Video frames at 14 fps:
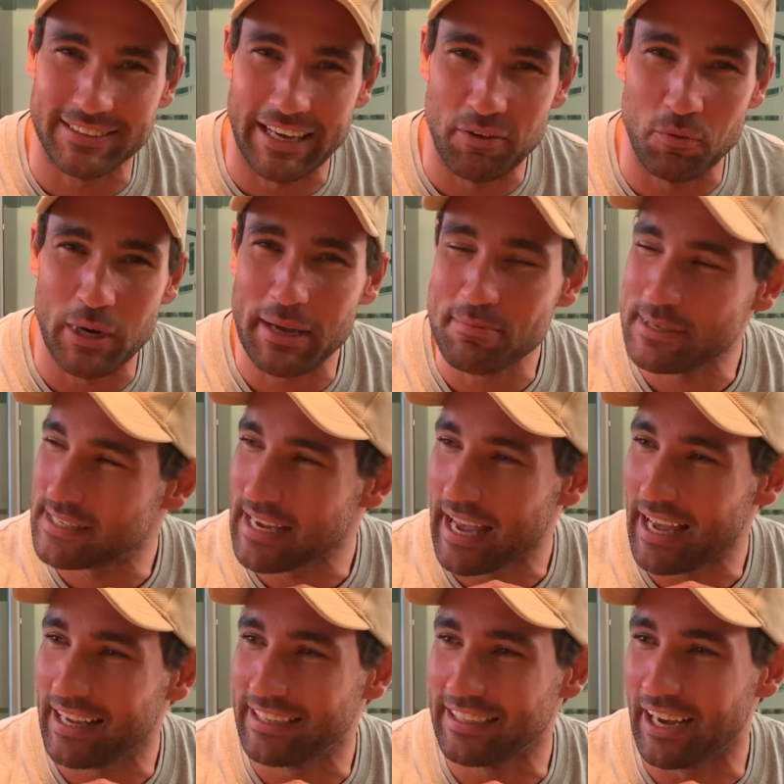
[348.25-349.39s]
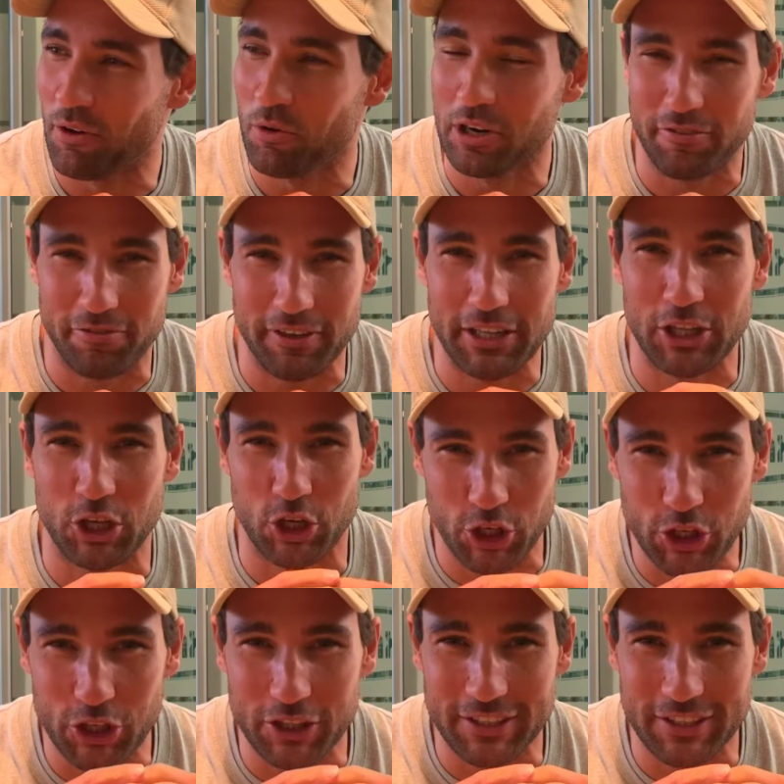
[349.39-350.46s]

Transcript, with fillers: And when I'm sad, I want to feel good.